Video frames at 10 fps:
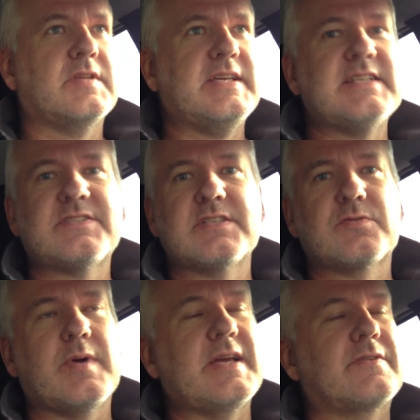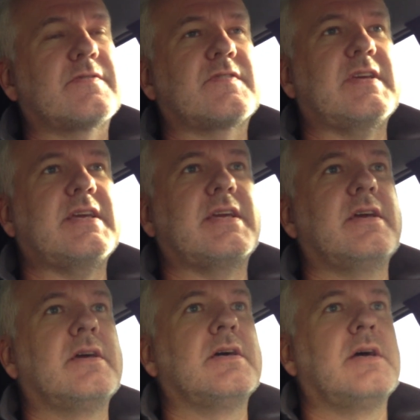The easiest way to
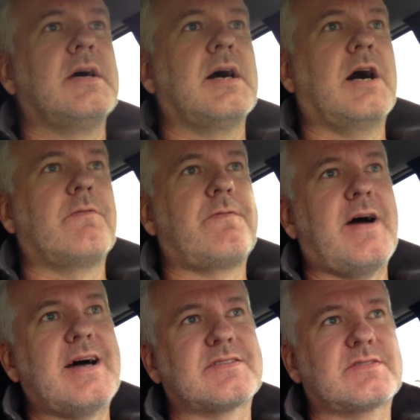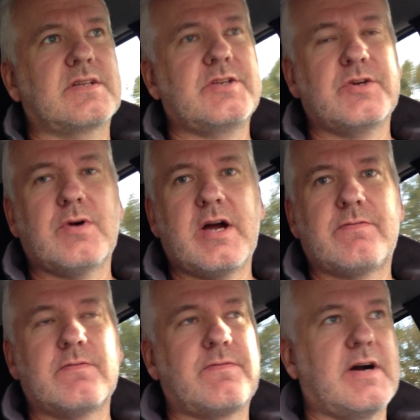see how fast the new
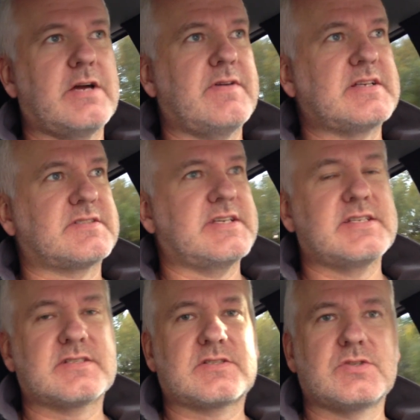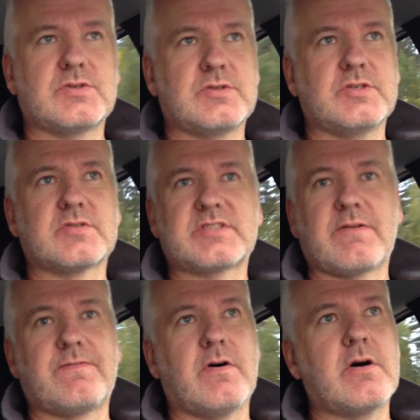iPhone 5 is to use
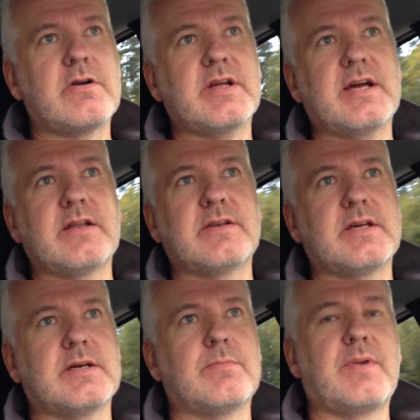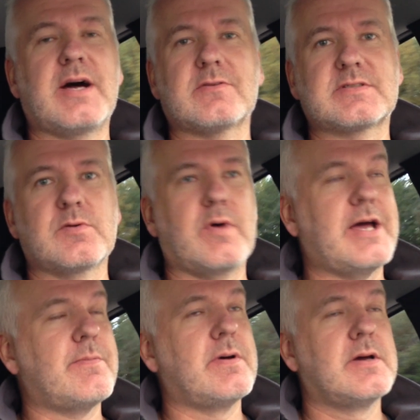Safari and browse the
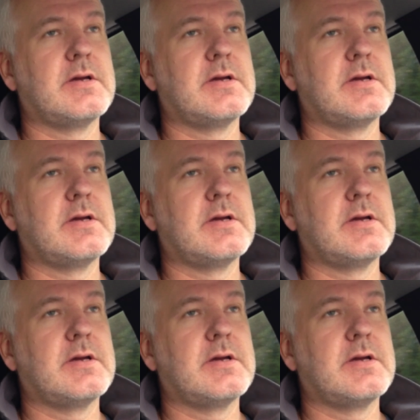web.